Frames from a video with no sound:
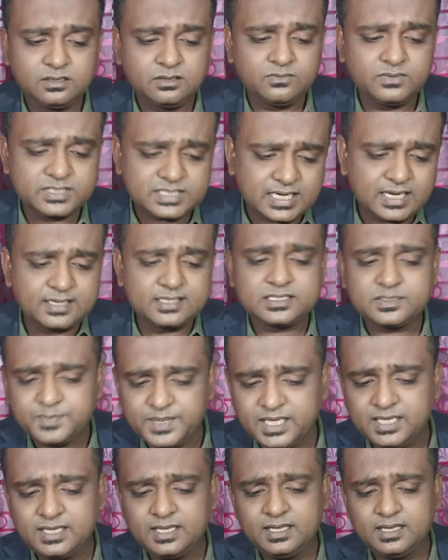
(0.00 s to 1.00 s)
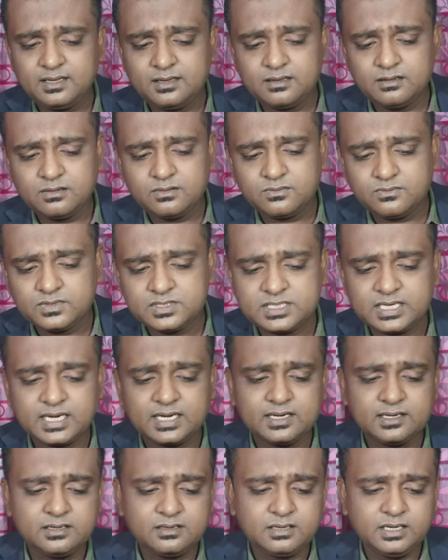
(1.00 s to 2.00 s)
we started speaking, we
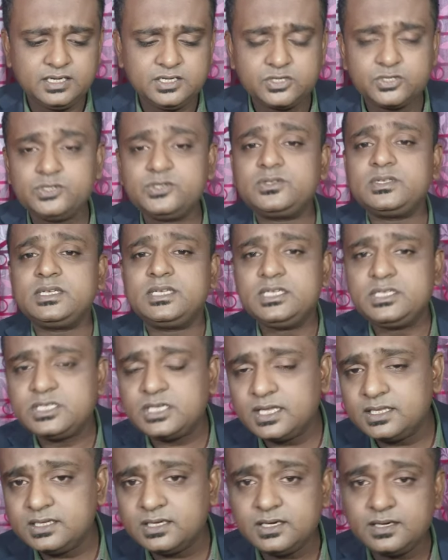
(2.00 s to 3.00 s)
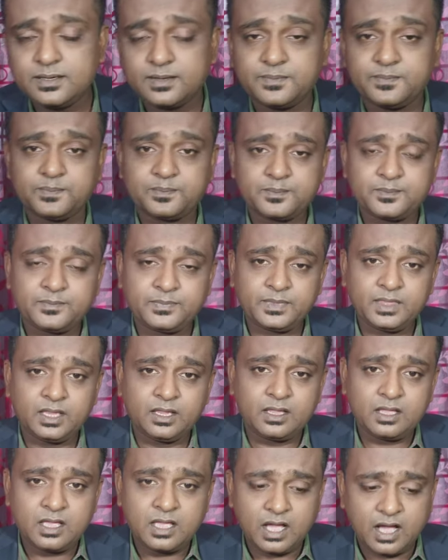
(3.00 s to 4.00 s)
started introducing each other.
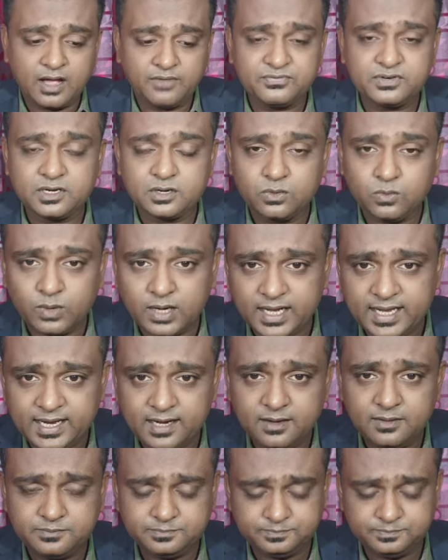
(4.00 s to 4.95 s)
After a while,